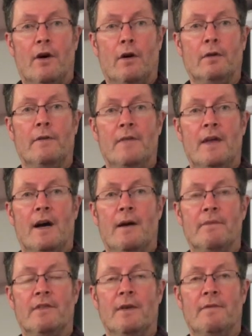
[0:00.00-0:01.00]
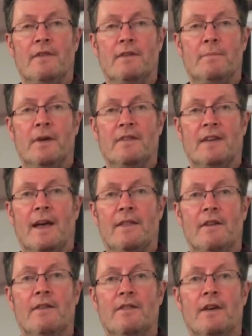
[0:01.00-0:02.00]
all of the armed services put
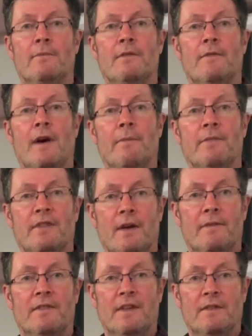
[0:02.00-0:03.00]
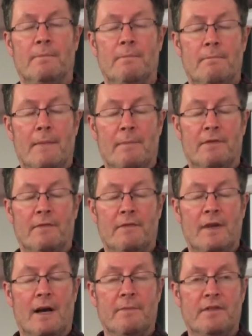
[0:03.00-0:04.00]
together in terms of armed services, members
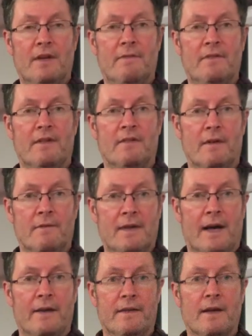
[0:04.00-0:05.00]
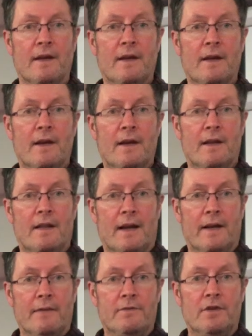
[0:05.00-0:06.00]
of the armed services that have died in the
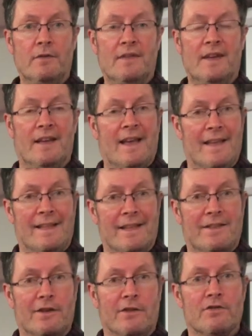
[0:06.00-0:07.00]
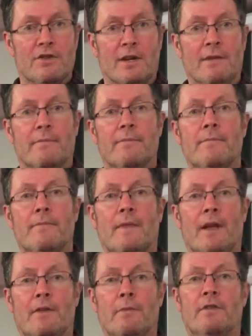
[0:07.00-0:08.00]
line of duty in this country.
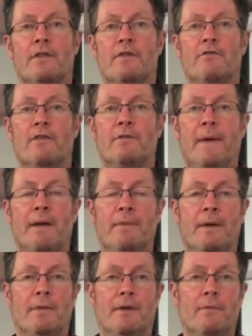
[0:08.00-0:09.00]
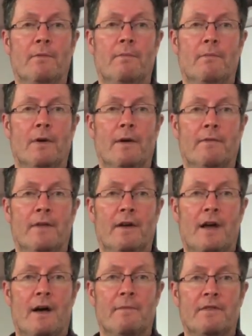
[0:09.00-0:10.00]
I don't want to disrespect people who work for the
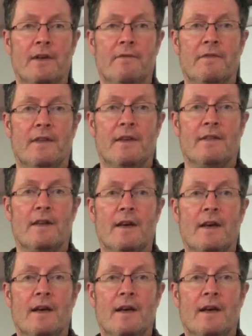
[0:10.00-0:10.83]
armed services